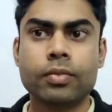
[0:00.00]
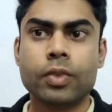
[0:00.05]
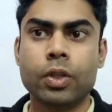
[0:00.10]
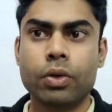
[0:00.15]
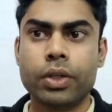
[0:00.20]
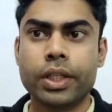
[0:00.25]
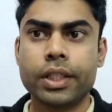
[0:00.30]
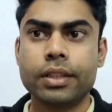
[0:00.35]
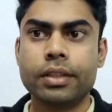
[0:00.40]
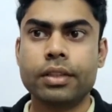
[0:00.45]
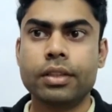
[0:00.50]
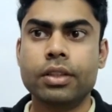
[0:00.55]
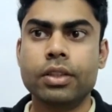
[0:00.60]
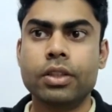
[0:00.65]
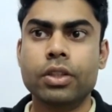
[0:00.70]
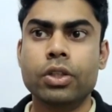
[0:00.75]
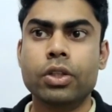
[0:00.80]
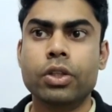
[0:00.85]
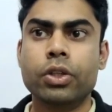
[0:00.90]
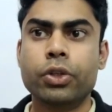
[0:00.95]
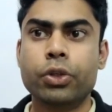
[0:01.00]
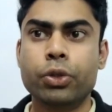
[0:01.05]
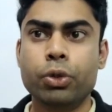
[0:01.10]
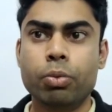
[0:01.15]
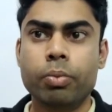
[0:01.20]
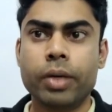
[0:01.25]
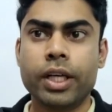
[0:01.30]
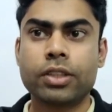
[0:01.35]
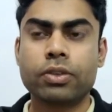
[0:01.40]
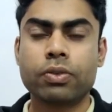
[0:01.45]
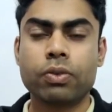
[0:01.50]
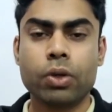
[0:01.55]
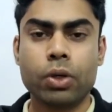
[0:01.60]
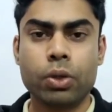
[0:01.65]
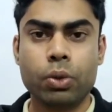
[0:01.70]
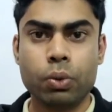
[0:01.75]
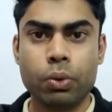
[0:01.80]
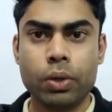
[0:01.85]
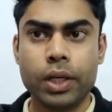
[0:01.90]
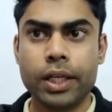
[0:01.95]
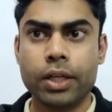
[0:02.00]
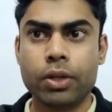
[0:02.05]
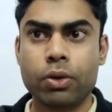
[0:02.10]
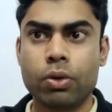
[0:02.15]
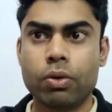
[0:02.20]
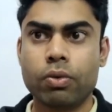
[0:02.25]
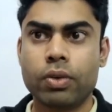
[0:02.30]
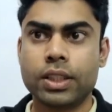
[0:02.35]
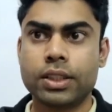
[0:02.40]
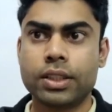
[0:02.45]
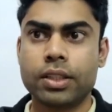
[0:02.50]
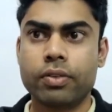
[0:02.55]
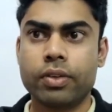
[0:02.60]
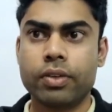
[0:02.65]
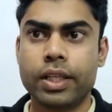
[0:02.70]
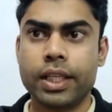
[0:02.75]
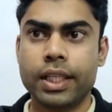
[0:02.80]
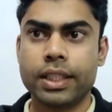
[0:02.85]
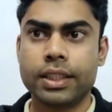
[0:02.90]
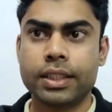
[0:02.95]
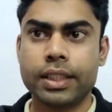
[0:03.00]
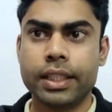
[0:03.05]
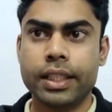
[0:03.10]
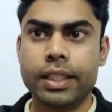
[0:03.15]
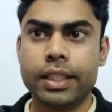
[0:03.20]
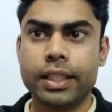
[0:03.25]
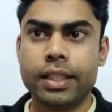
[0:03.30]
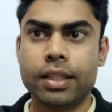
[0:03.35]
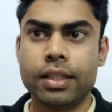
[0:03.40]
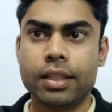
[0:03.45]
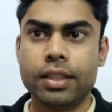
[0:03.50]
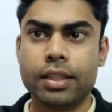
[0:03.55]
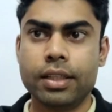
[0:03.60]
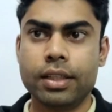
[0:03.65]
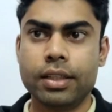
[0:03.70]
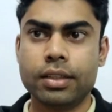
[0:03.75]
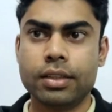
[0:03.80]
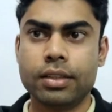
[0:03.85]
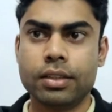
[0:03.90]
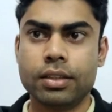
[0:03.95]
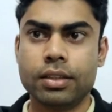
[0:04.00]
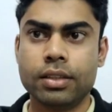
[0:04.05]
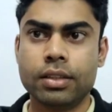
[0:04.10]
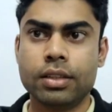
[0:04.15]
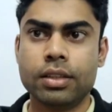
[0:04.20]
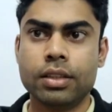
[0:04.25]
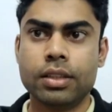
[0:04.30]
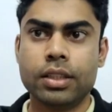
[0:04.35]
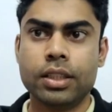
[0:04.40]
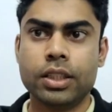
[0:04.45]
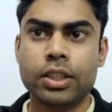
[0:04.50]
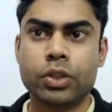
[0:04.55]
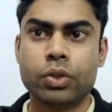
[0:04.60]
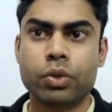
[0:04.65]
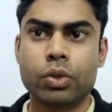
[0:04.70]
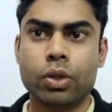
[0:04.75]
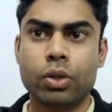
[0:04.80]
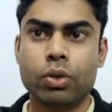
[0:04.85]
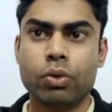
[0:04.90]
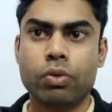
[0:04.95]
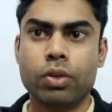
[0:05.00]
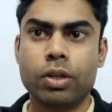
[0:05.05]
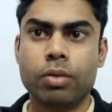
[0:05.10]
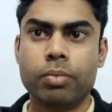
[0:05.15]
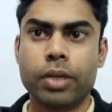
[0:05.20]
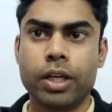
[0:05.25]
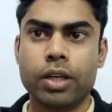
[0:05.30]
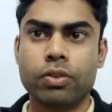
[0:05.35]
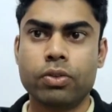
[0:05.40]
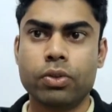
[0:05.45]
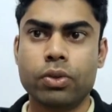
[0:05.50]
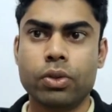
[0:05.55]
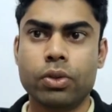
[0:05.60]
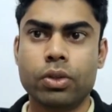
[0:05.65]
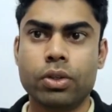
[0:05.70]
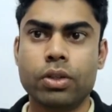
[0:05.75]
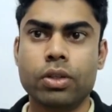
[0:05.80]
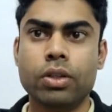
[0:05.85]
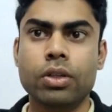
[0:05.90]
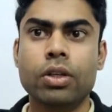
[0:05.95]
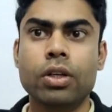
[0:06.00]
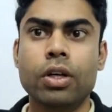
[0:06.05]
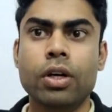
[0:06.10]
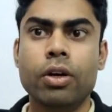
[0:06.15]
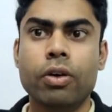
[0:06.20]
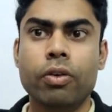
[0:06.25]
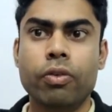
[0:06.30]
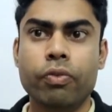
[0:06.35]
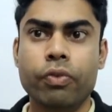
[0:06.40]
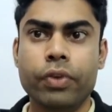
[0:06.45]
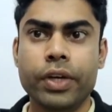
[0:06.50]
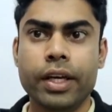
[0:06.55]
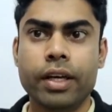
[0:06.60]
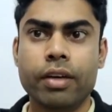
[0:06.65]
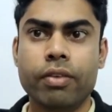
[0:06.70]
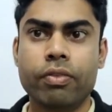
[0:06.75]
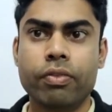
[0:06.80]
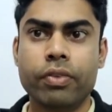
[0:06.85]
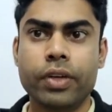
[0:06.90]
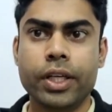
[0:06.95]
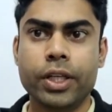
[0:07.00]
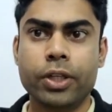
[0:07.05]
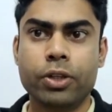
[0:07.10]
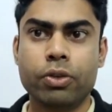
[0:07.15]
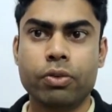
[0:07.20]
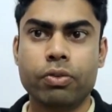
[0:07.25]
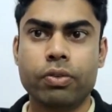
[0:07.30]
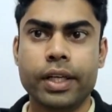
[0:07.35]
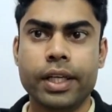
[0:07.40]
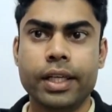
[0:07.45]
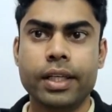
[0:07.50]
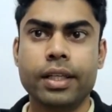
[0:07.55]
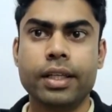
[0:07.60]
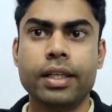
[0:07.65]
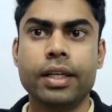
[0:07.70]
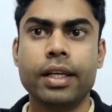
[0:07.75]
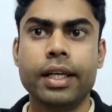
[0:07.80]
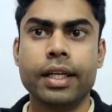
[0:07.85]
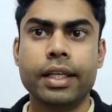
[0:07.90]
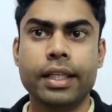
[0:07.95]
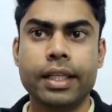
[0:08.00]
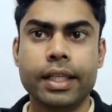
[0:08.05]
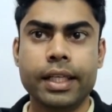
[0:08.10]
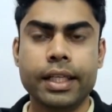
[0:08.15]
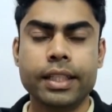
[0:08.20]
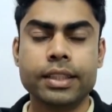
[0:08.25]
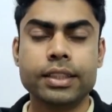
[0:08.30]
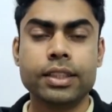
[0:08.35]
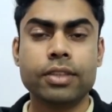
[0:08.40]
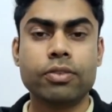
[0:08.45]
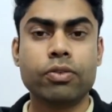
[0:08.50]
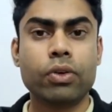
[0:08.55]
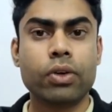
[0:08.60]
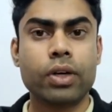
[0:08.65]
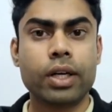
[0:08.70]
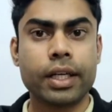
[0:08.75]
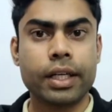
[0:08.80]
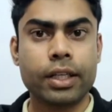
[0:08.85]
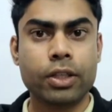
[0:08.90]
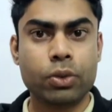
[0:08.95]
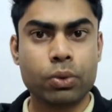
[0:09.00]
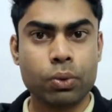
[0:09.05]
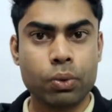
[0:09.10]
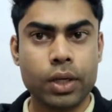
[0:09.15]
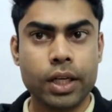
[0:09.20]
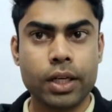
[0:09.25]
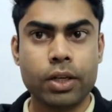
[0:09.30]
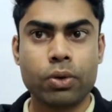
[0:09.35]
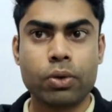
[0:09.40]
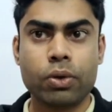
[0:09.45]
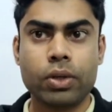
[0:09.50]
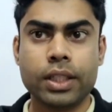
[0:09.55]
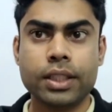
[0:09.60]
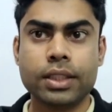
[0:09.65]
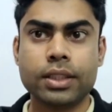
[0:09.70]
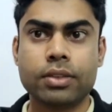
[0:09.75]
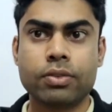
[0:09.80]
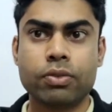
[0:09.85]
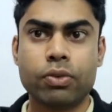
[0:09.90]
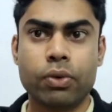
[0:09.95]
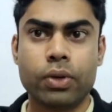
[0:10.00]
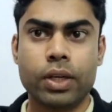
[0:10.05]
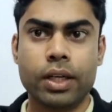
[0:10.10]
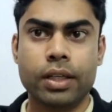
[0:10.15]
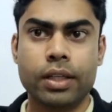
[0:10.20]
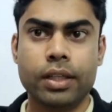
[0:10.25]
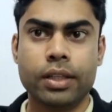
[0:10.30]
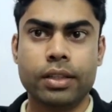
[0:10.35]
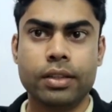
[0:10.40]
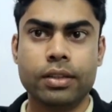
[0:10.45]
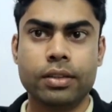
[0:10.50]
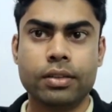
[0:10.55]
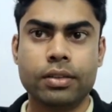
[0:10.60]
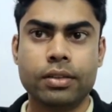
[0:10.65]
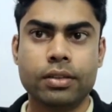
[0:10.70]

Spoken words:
Okay. Qmax for 2 lane road was given as 1800 is equal to 1 by 4 VF we need to find, and KJ for again 2-lane road is 400.